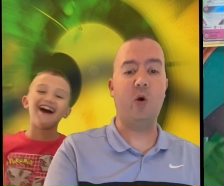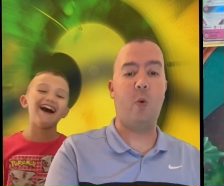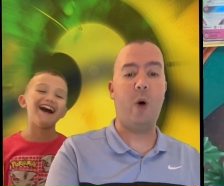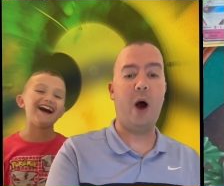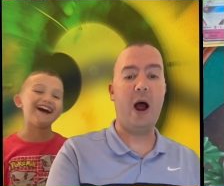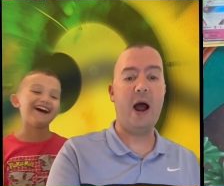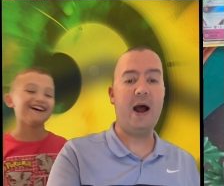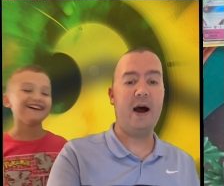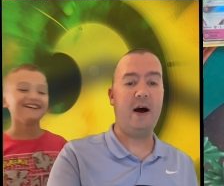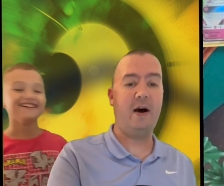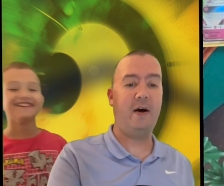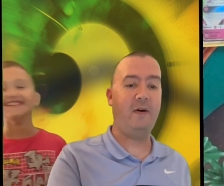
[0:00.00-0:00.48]

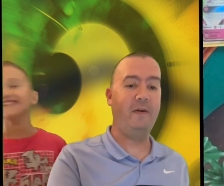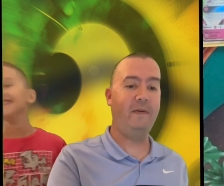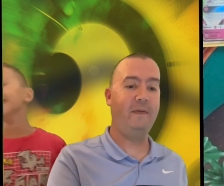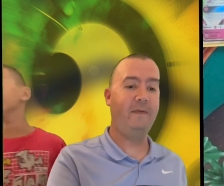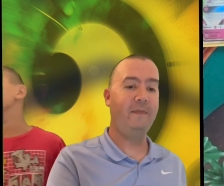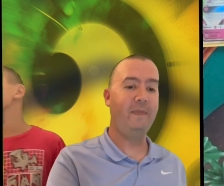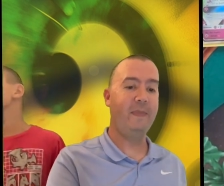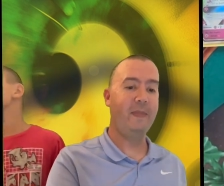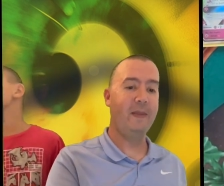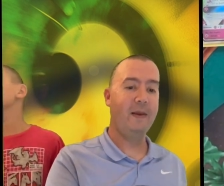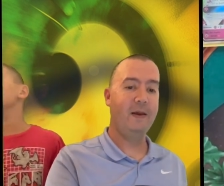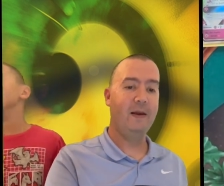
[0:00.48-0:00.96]
Speaker 1: wow.
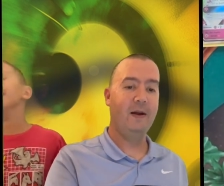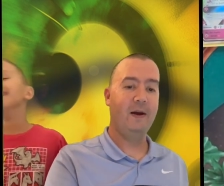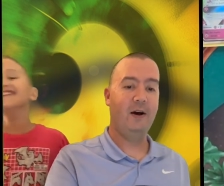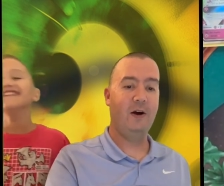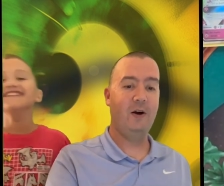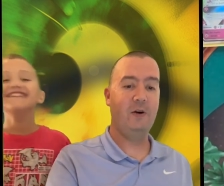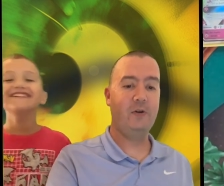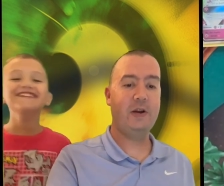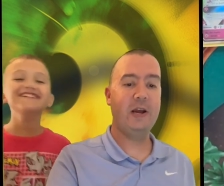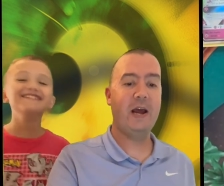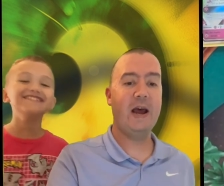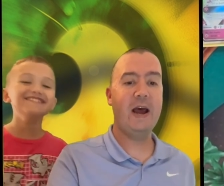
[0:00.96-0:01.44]

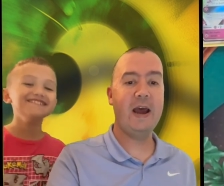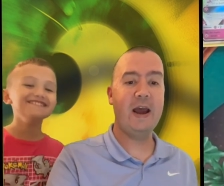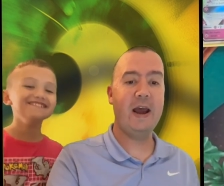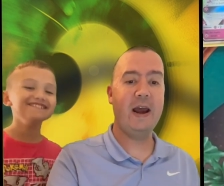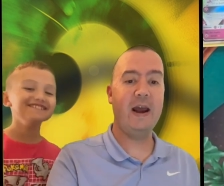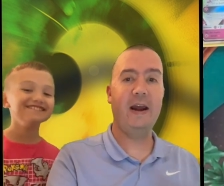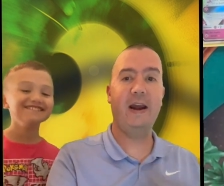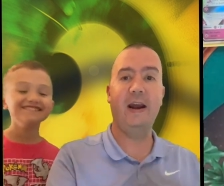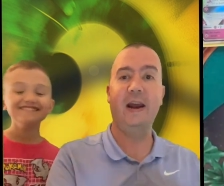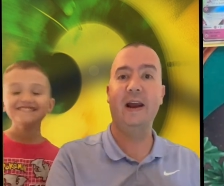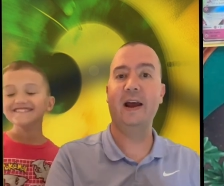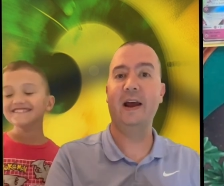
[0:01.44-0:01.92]

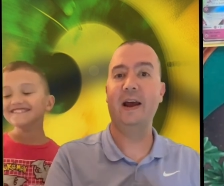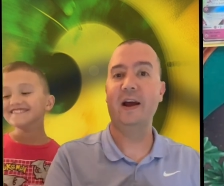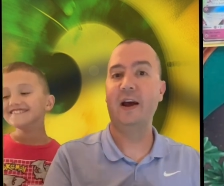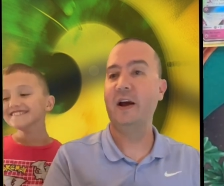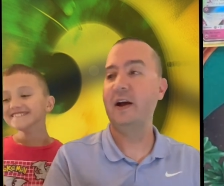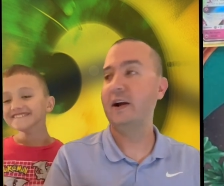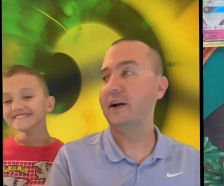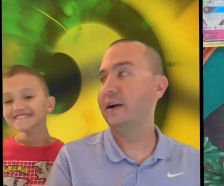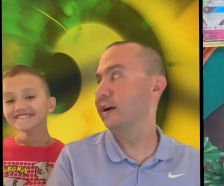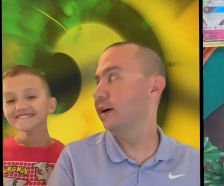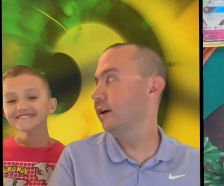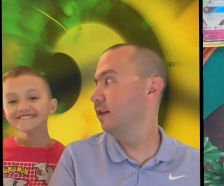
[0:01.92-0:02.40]
Okay.
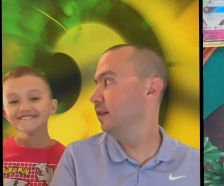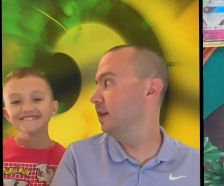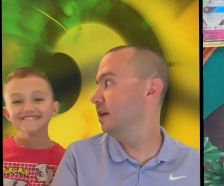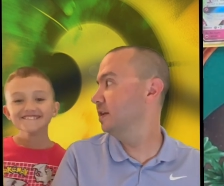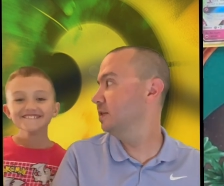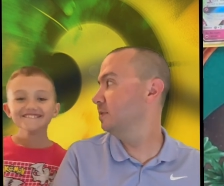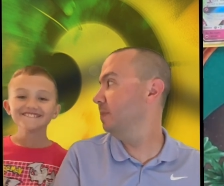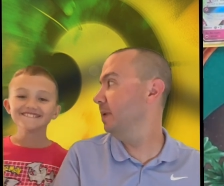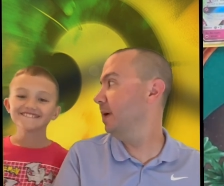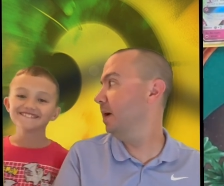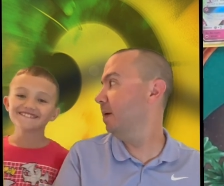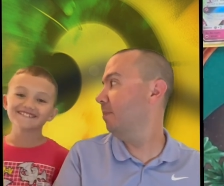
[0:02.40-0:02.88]
Could this
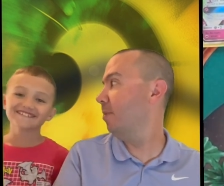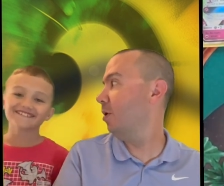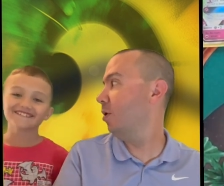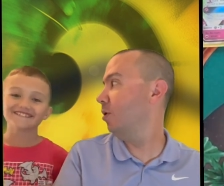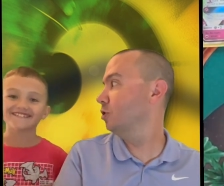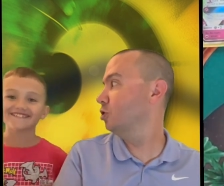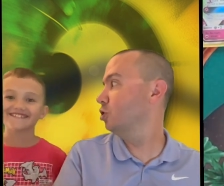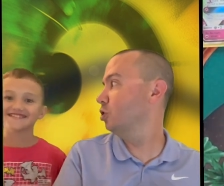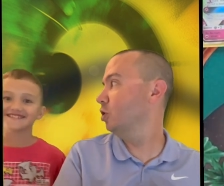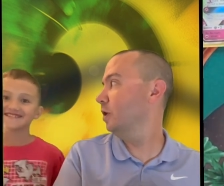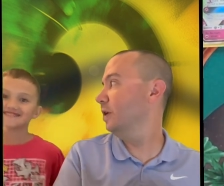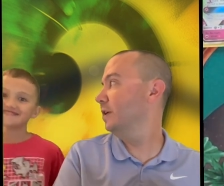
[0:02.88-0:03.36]
be a
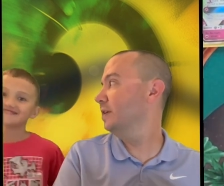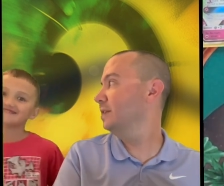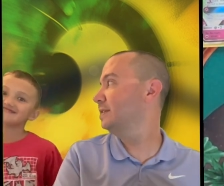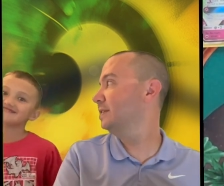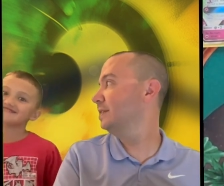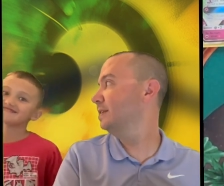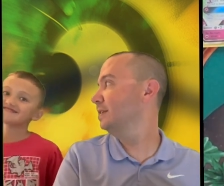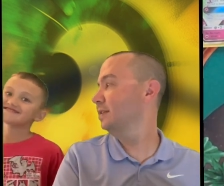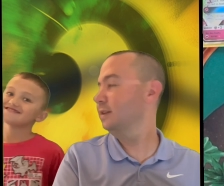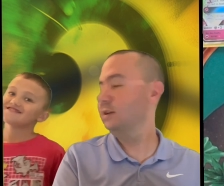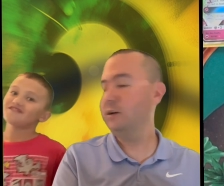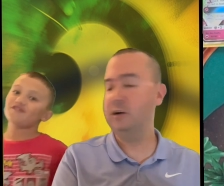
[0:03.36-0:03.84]
Moltres?
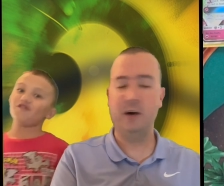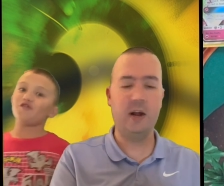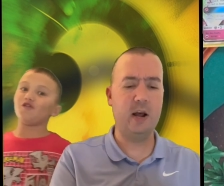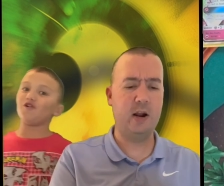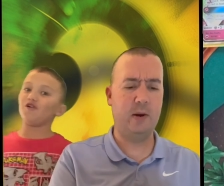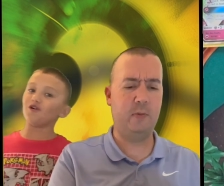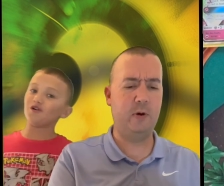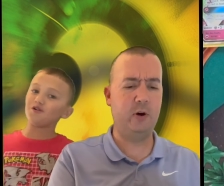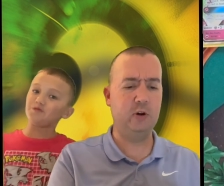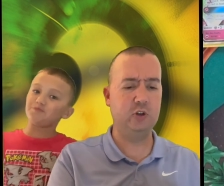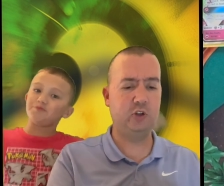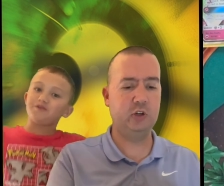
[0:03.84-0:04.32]
Or not
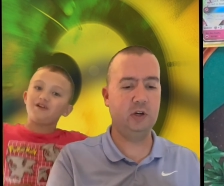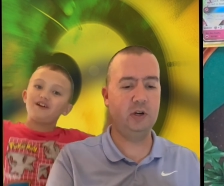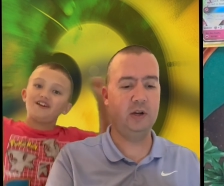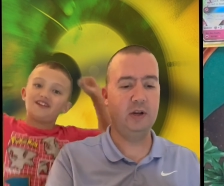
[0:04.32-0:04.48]
or a Moltres.